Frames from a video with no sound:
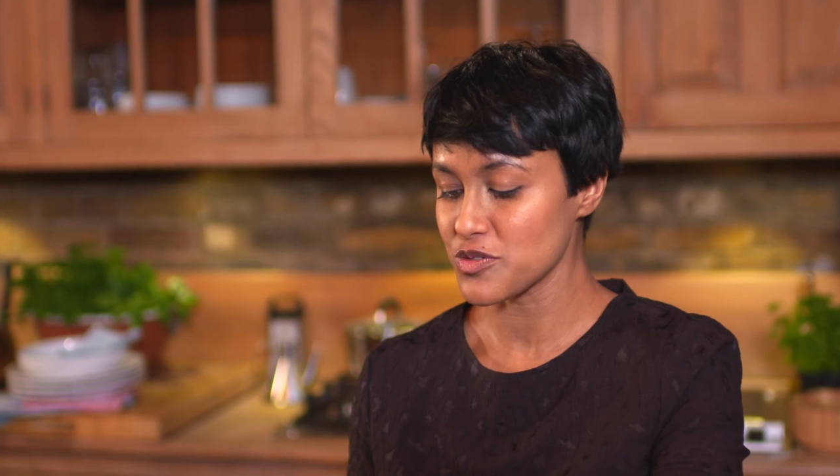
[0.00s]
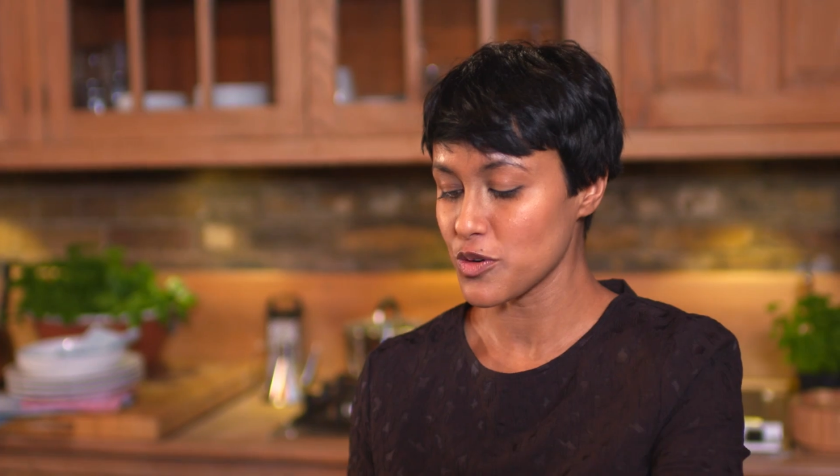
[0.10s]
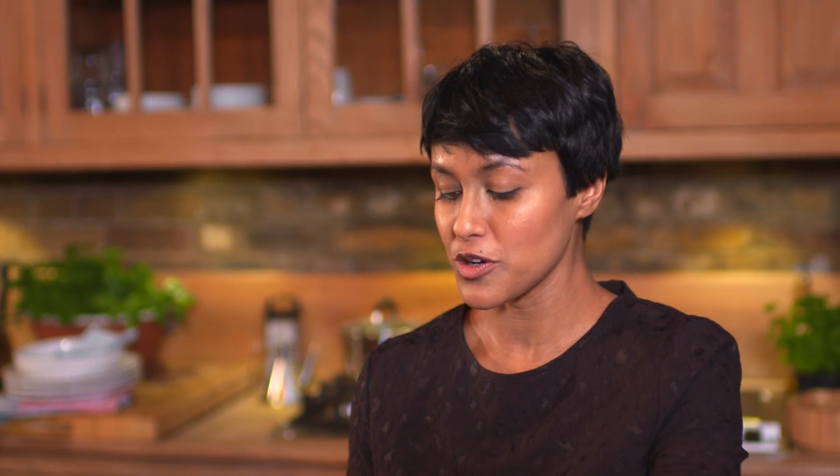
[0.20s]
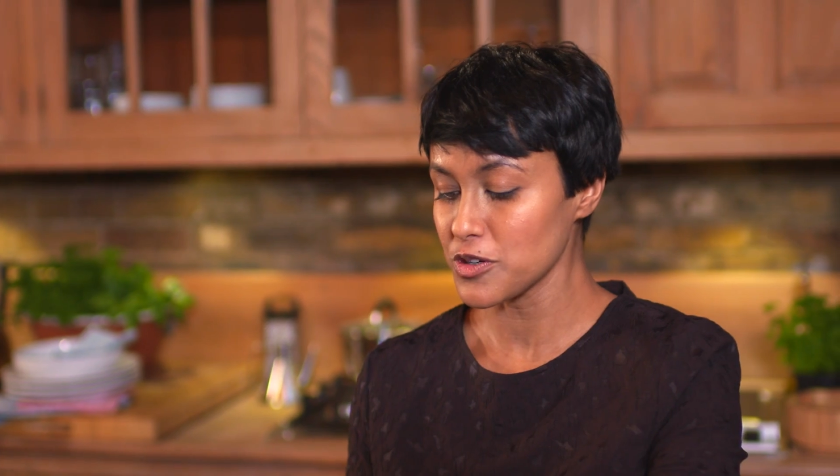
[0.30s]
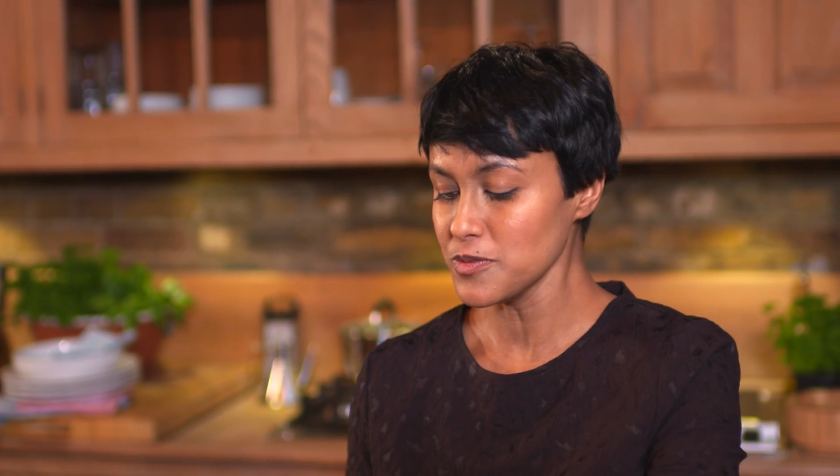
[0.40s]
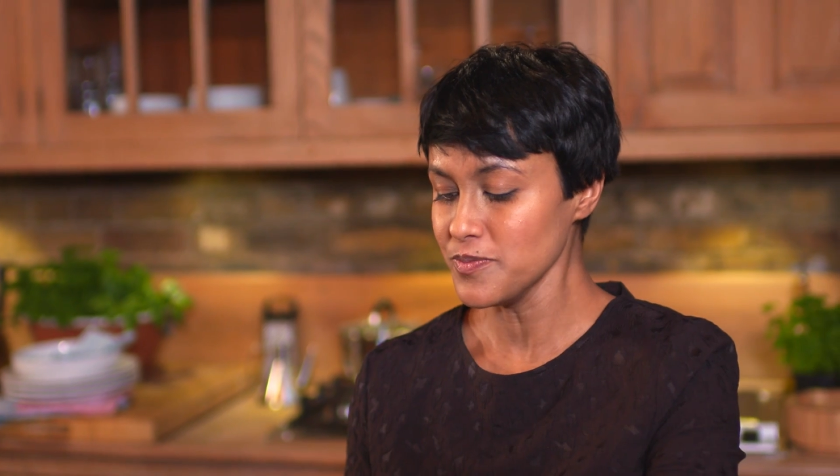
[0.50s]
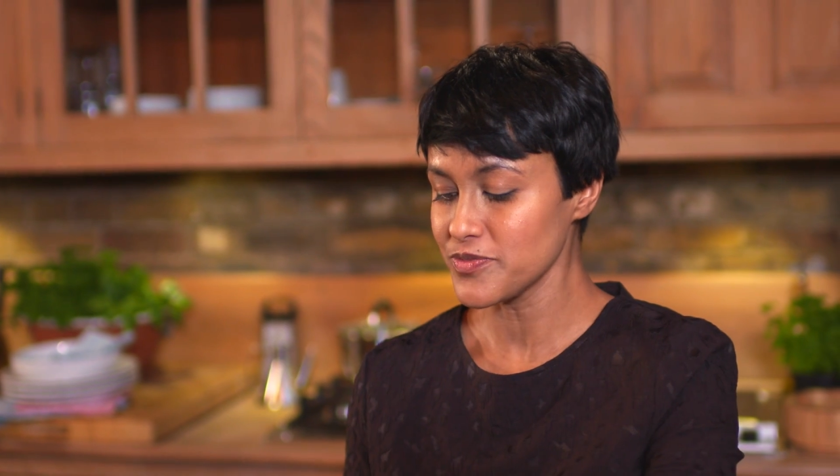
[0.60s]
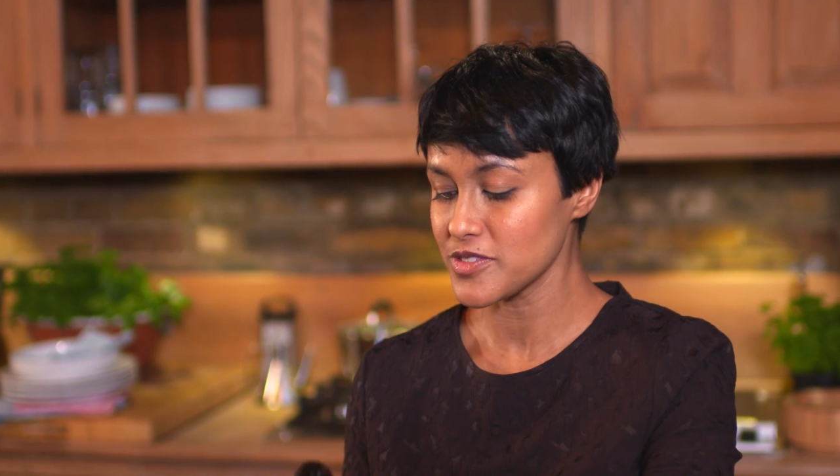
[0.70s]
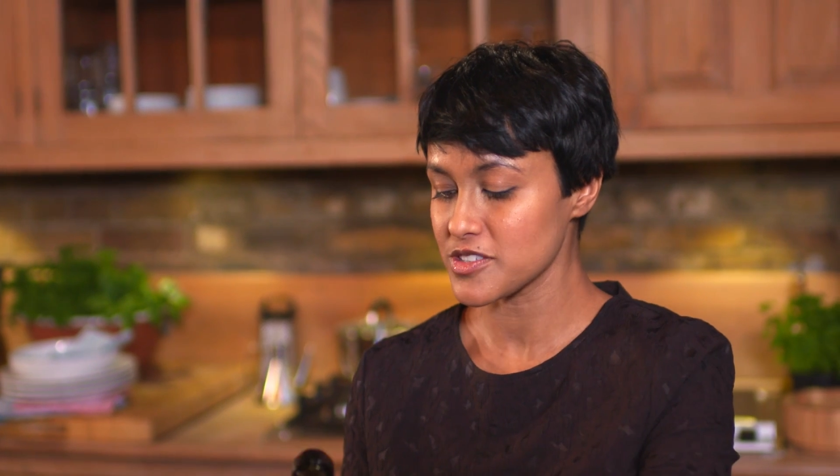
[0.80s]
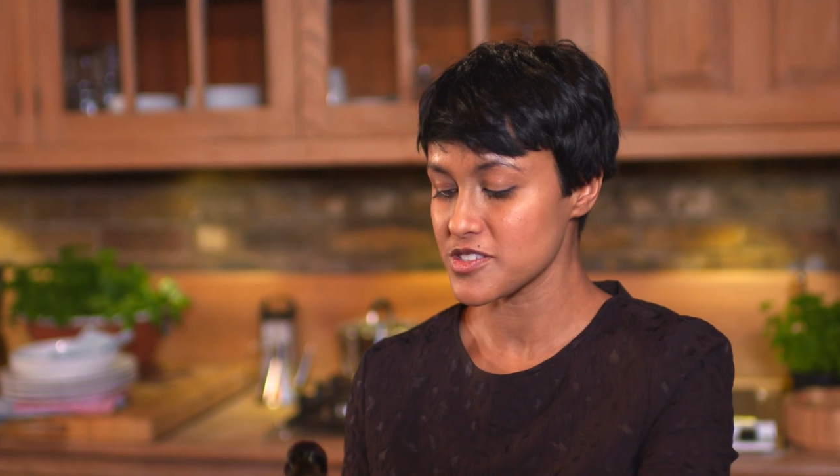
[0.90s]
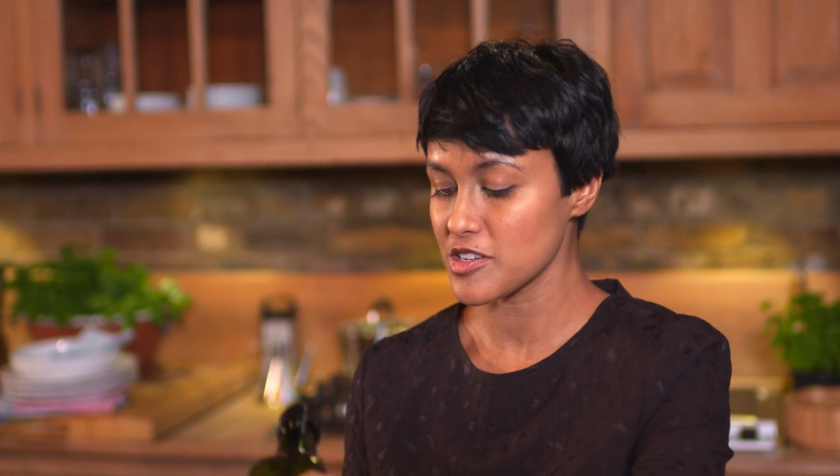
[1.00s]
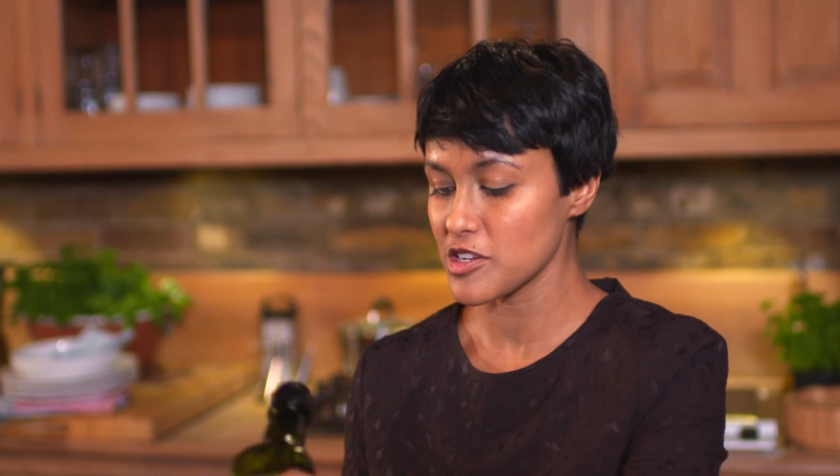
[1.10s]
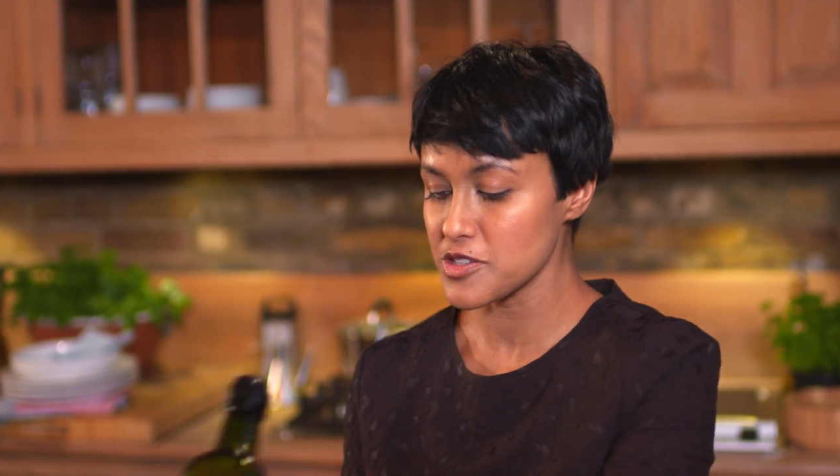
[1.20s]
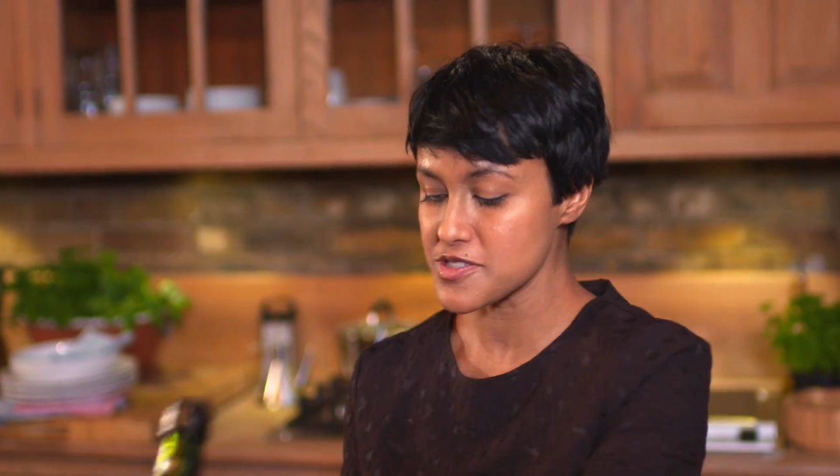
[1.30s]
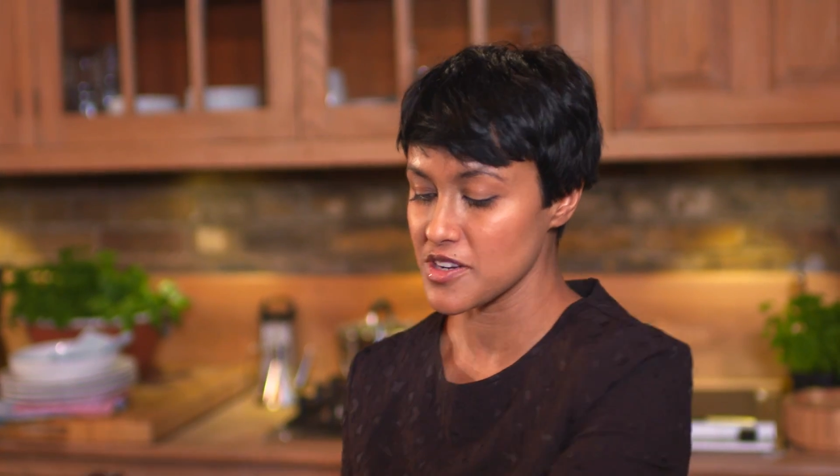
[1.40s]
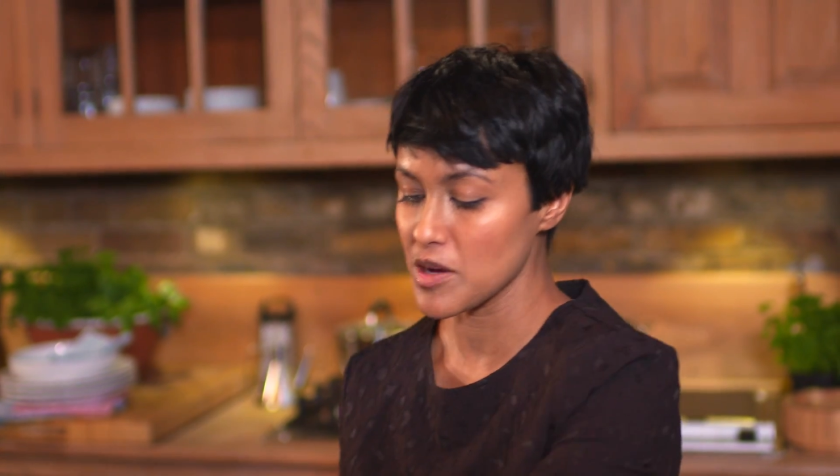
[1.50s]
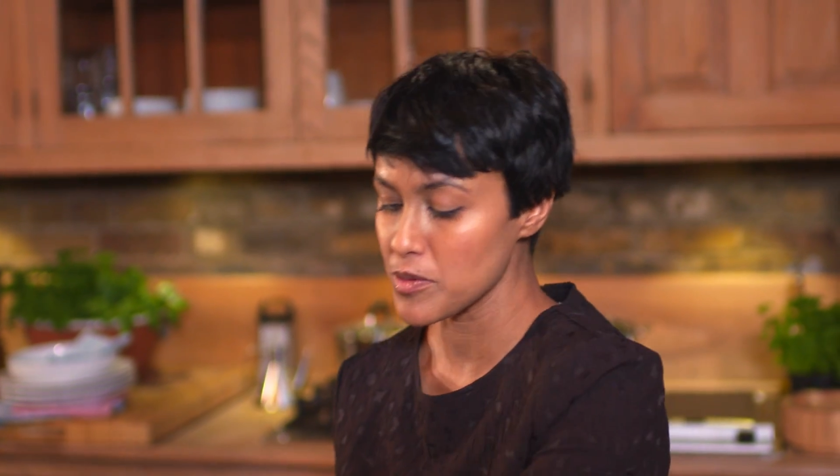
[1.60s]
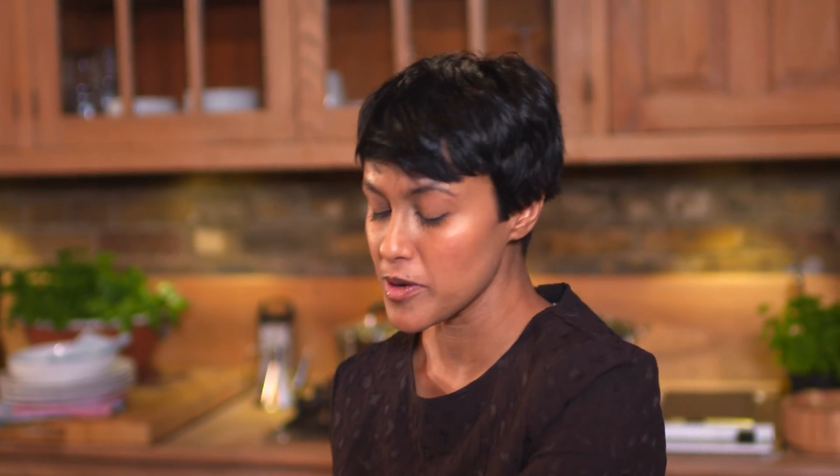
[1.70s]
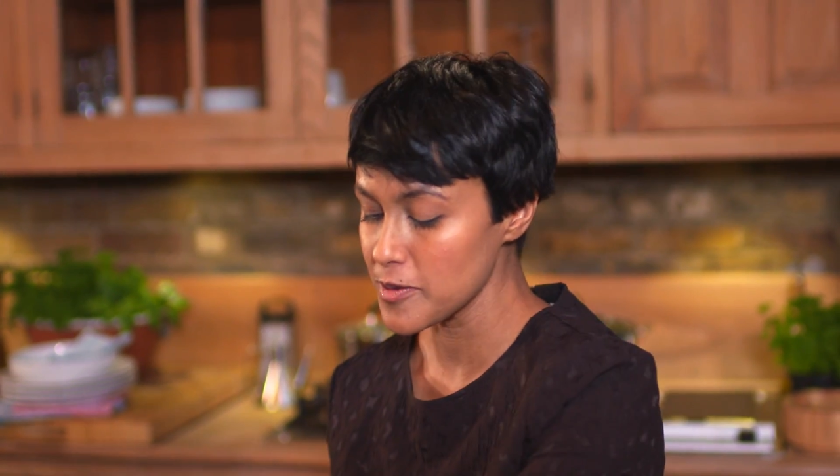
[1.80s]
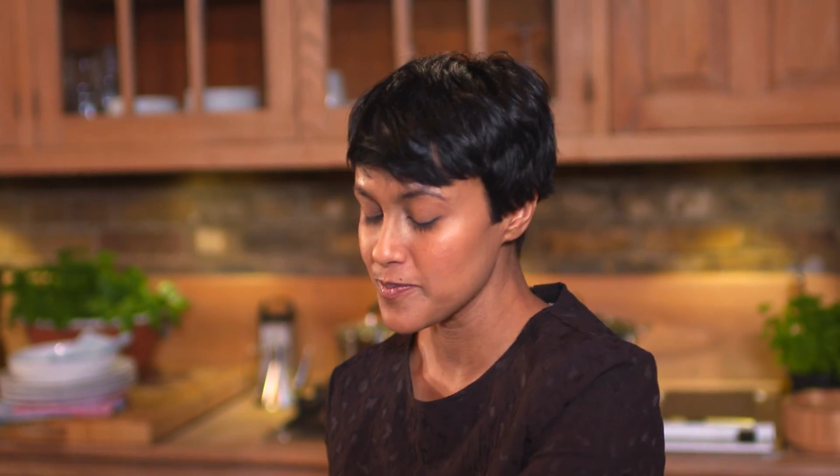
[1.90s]
of oil just to loosen up a
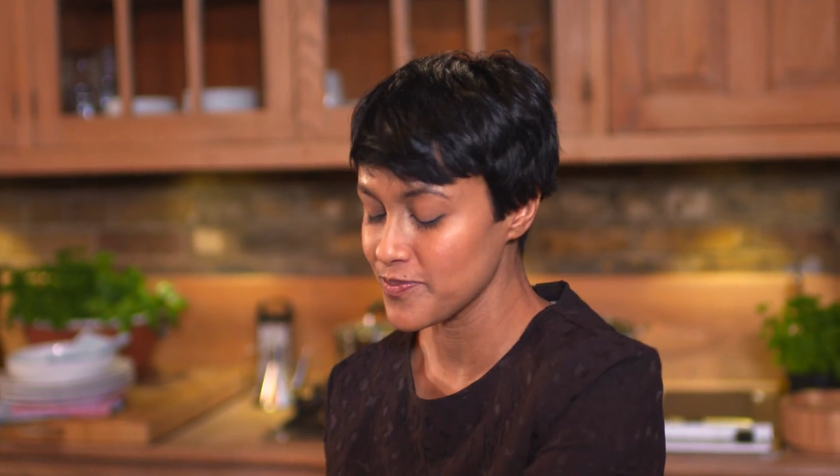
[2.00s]
bit.